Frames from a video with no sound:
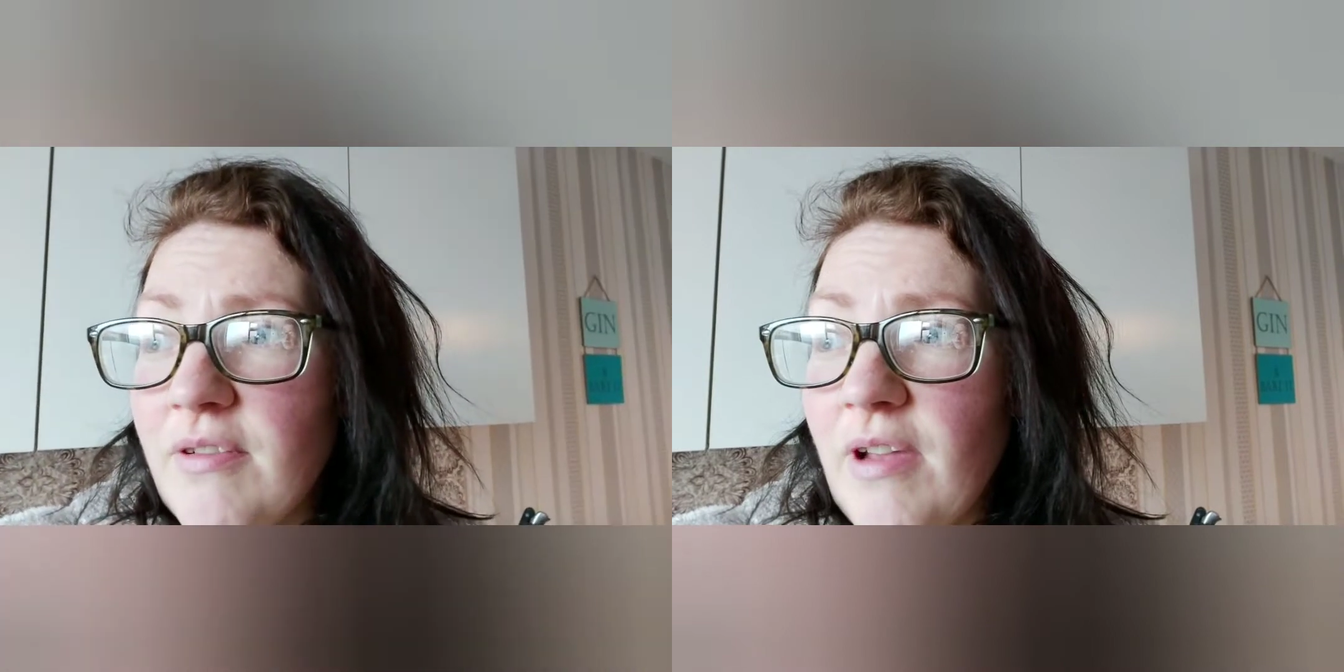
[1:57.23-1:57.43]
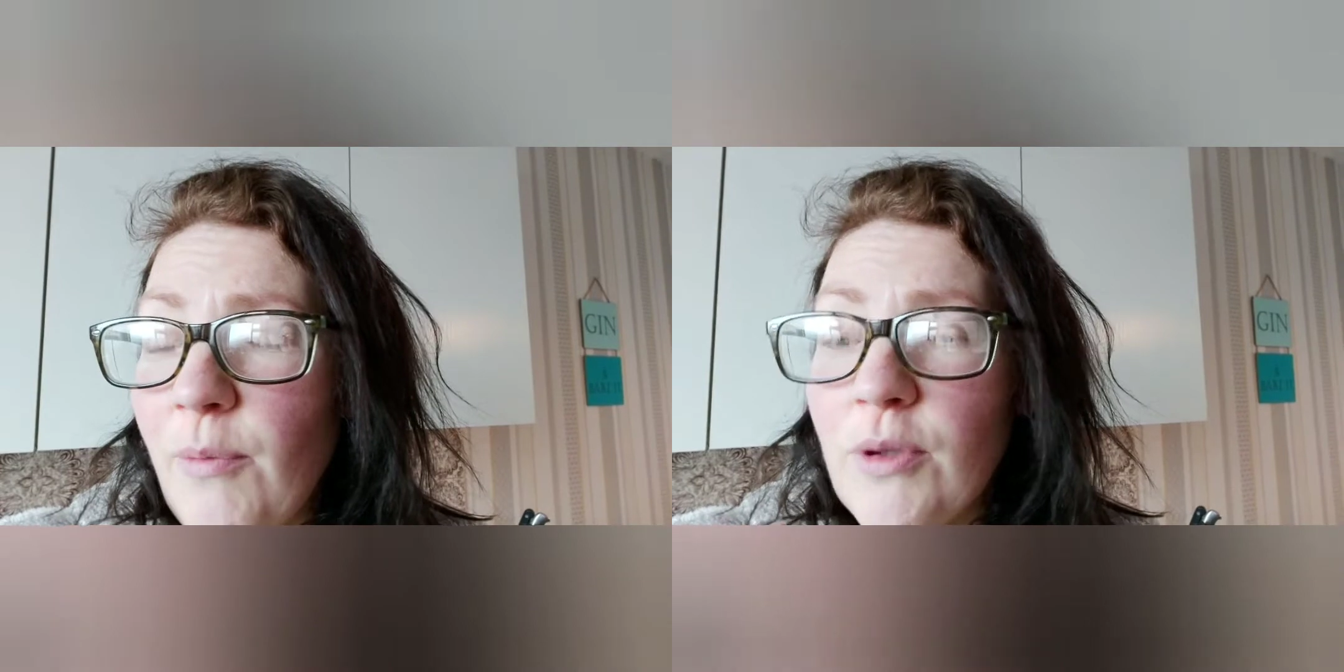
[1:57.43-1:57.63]

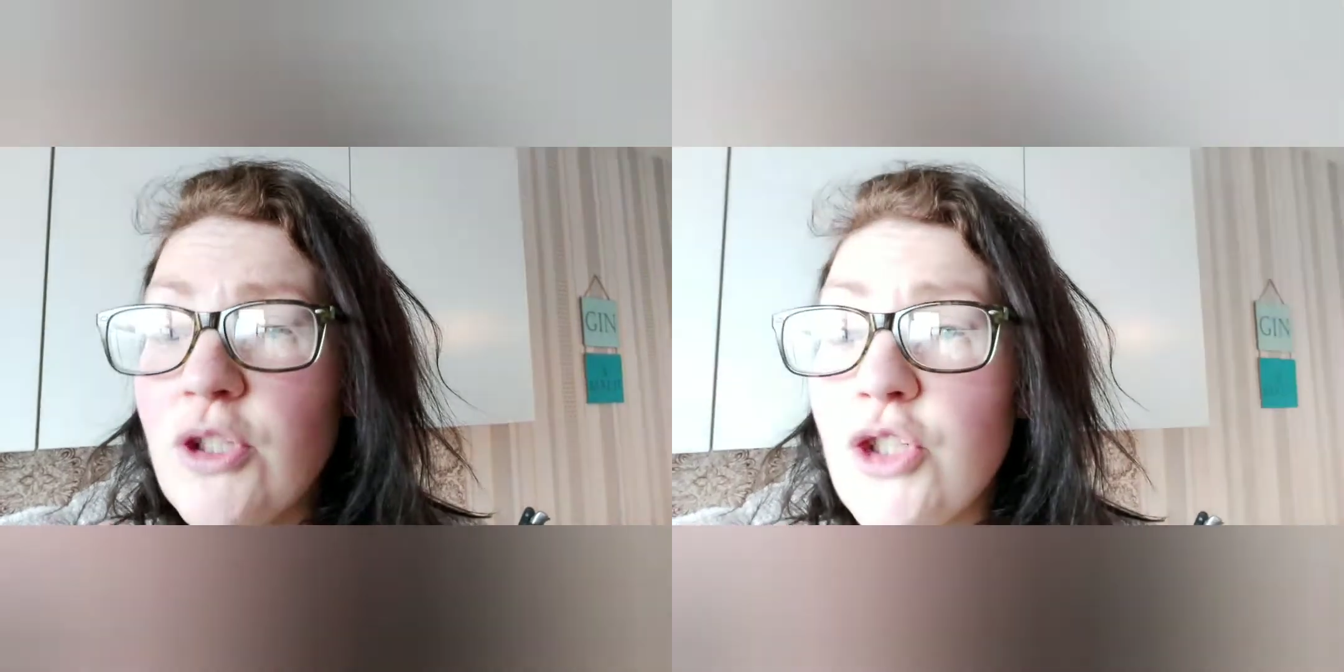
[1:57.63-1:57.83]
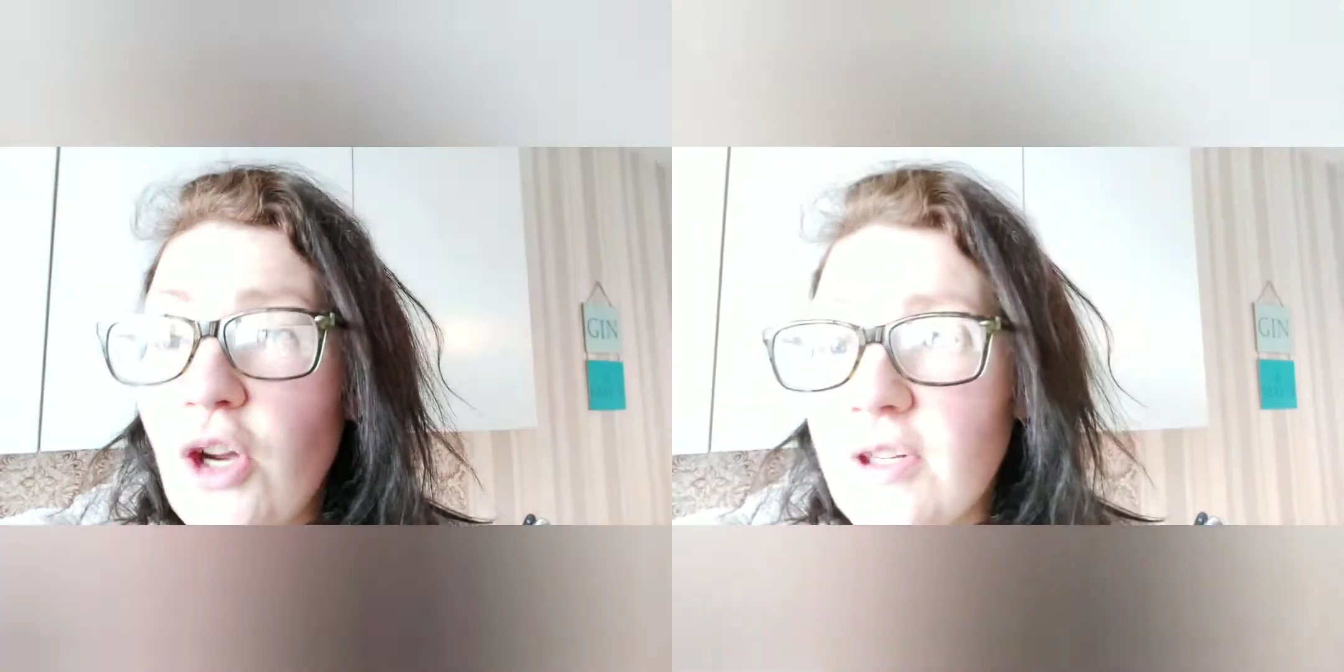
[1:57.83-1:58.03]
I wanted
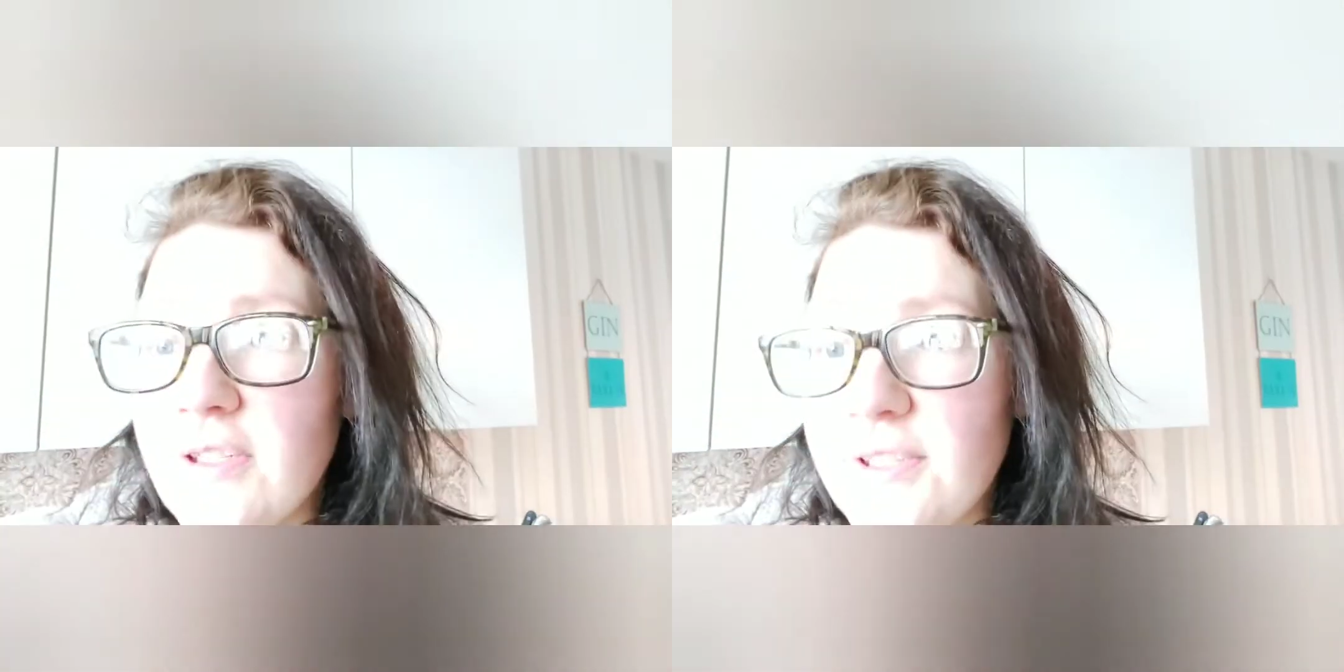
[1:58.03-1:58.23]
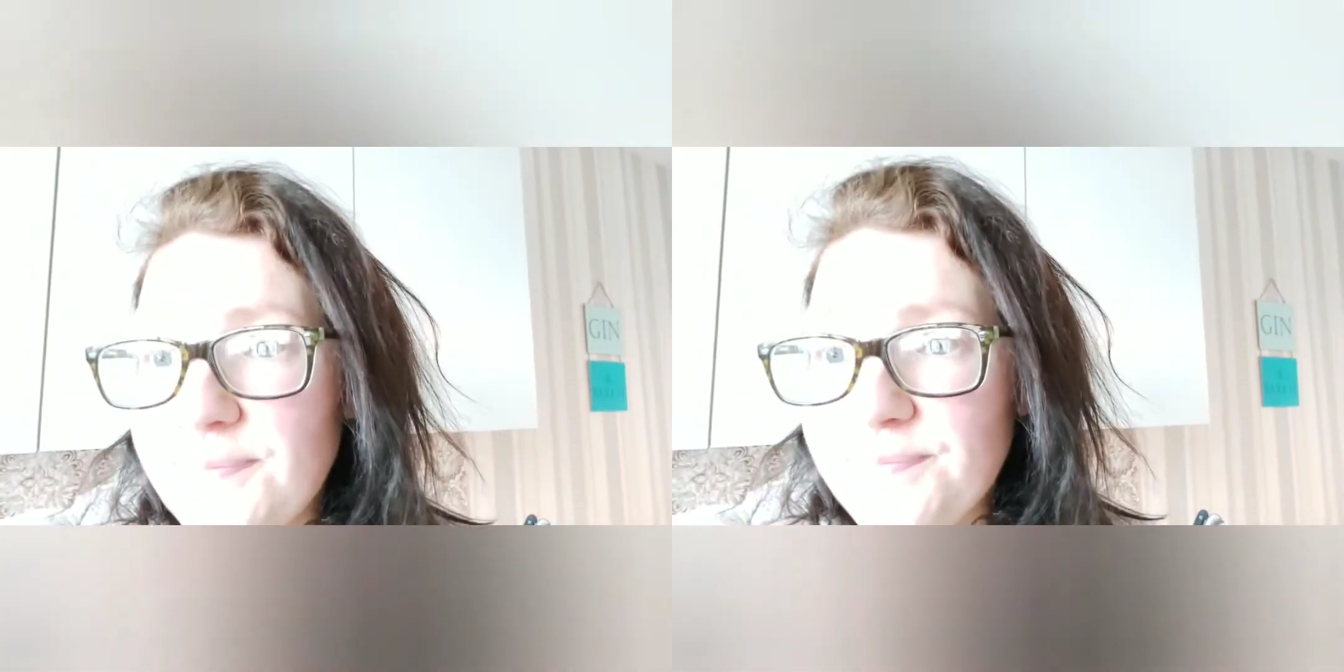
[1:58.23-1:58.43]
chocolate.